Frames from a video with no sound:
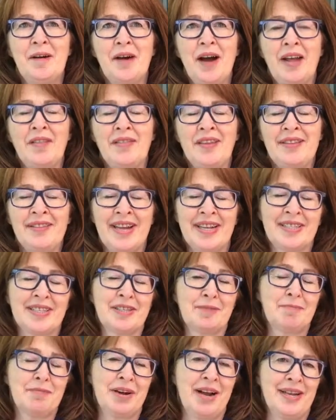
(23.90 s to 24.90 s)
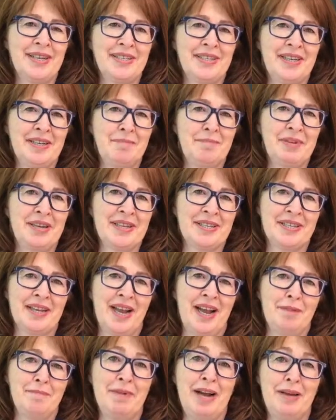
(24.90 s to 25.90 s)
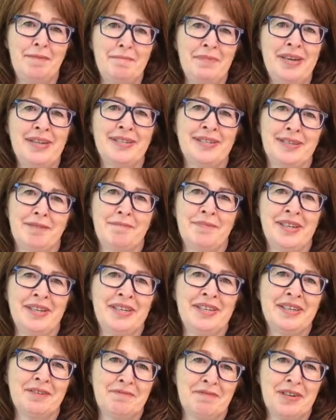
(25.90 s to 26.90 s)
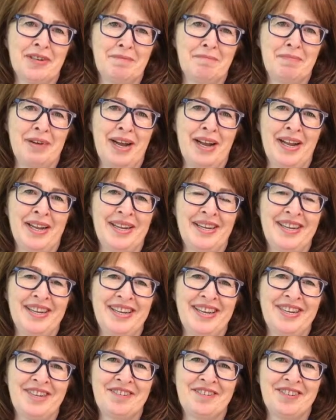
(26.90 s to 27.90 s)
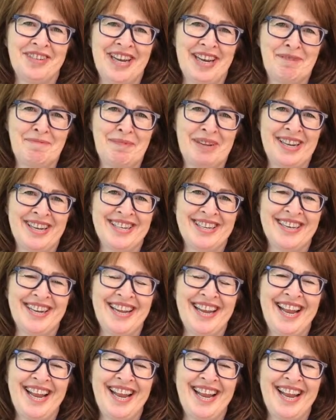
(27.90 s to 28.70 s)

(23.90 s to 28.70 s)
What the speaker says: I think that's surprising because I might mean something different by entertainment.